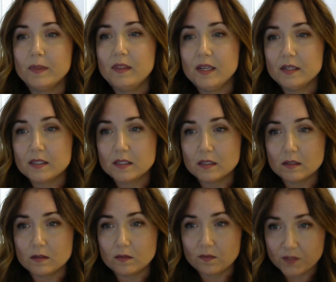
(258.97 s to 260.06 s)
these
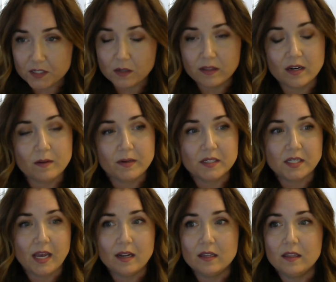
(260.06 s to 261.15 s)
physical therapists
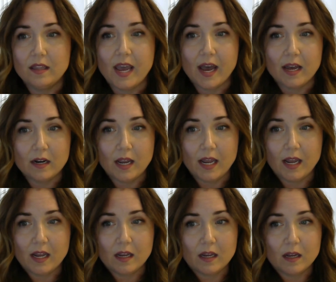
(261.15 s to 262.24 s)
said that
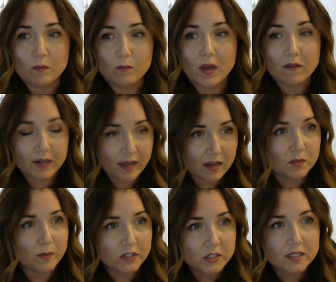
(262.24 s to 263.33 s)
a pelvic health
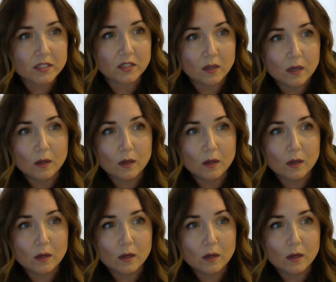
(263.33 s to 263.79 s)
specialist